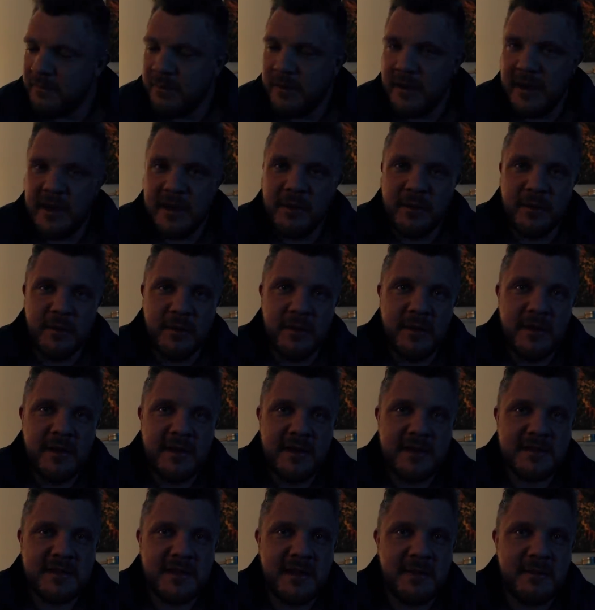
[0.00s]
Pretty cool.
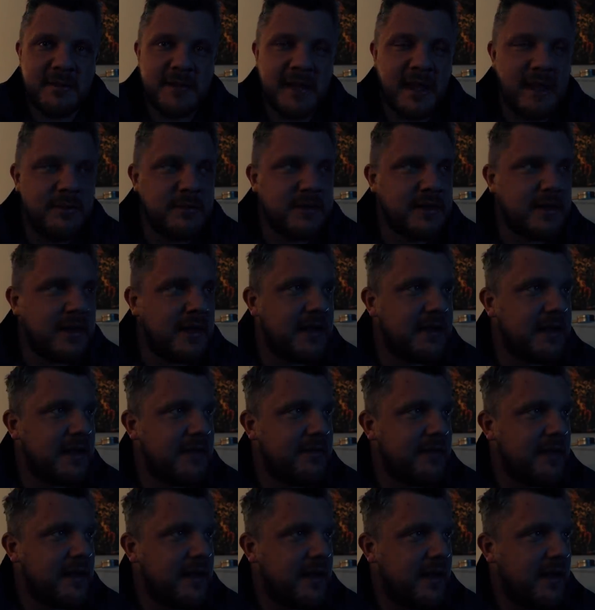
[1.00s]
And sometimes I guess I
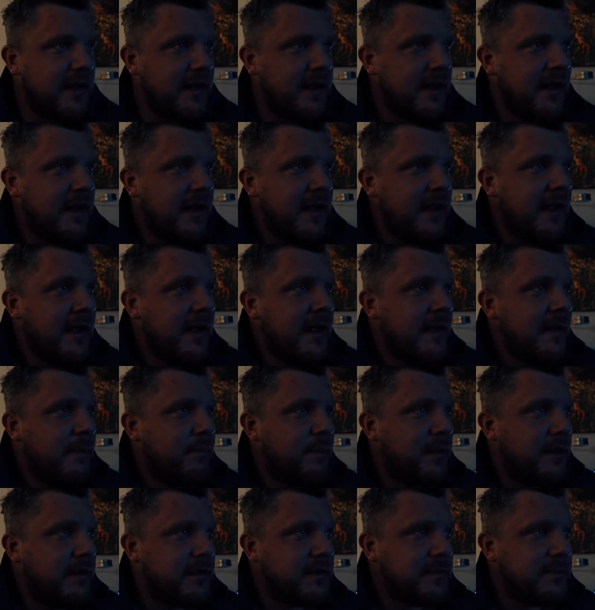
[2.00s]
have to kind of
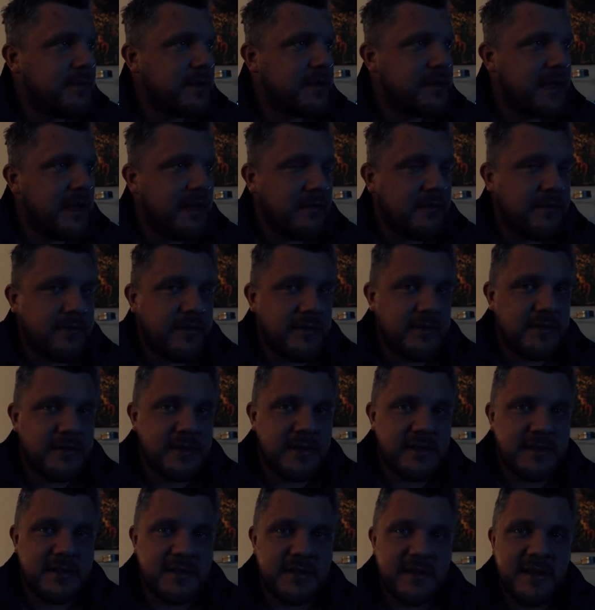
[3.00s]
pinch myself and
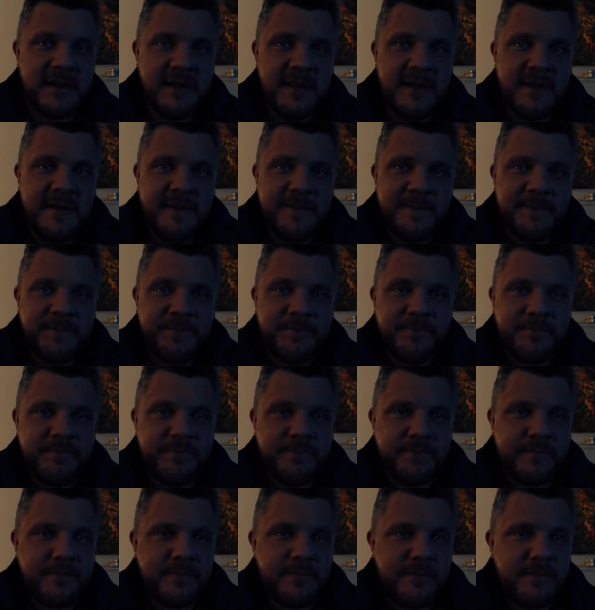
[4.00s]
just
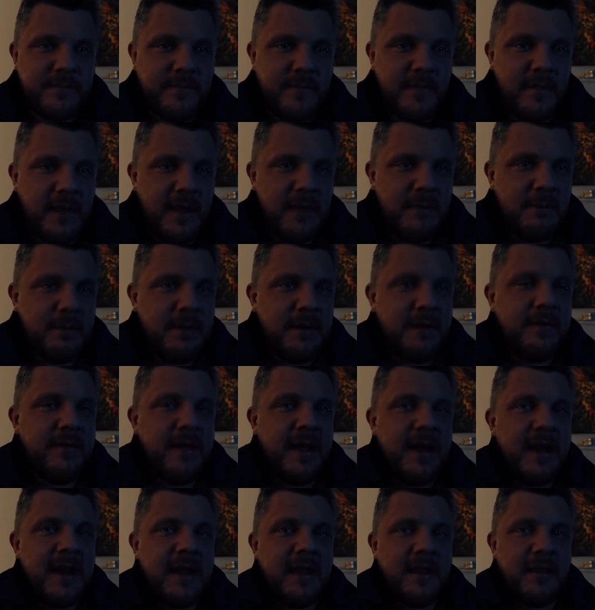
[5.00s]
be
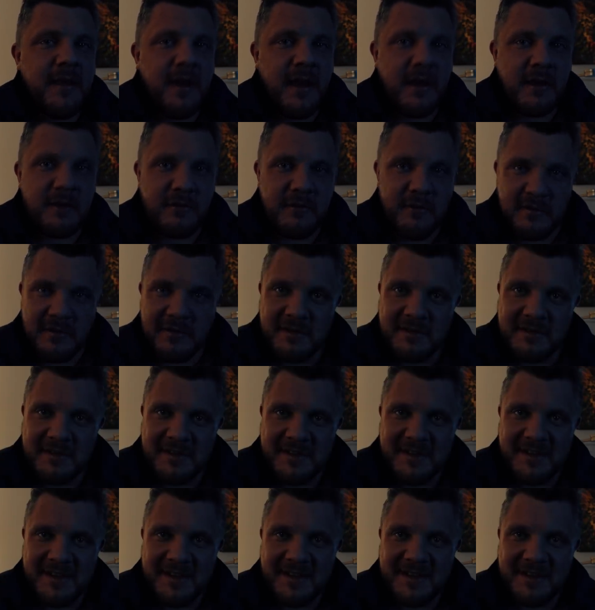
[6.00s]
very thankful
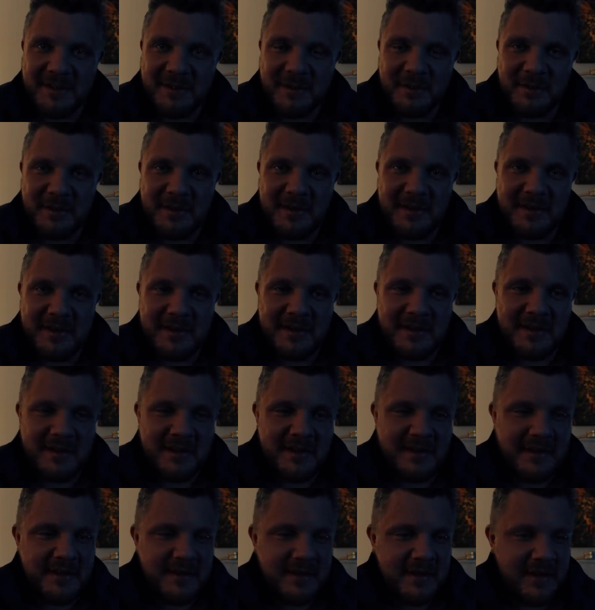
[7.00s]
to,
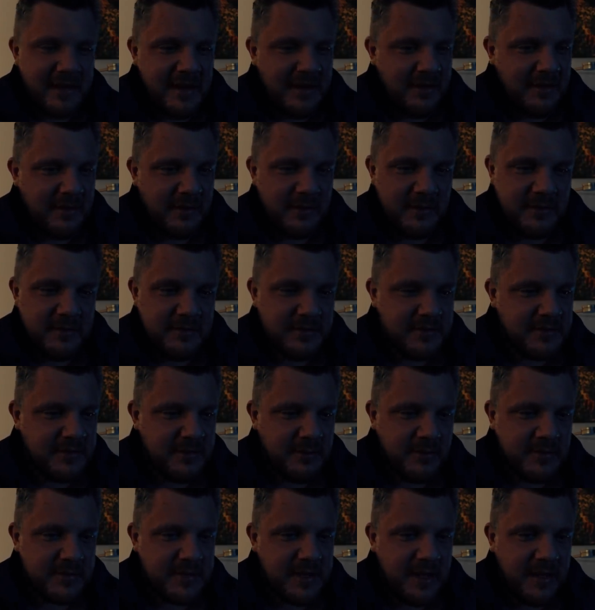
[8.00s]
I don't know, just
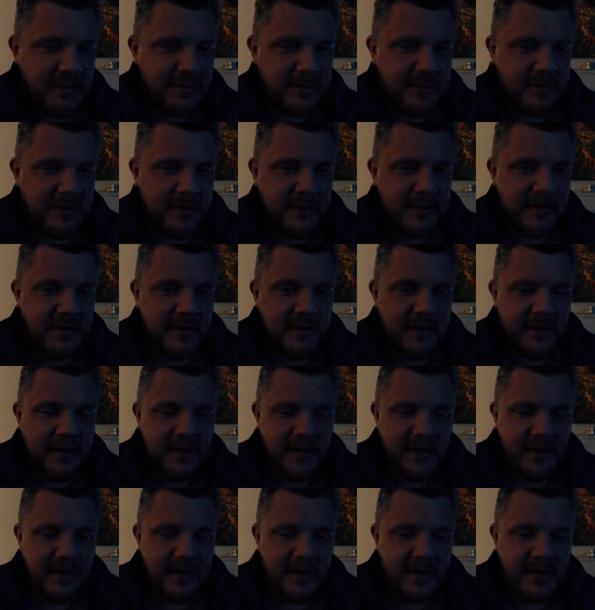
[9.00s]
to what's happened and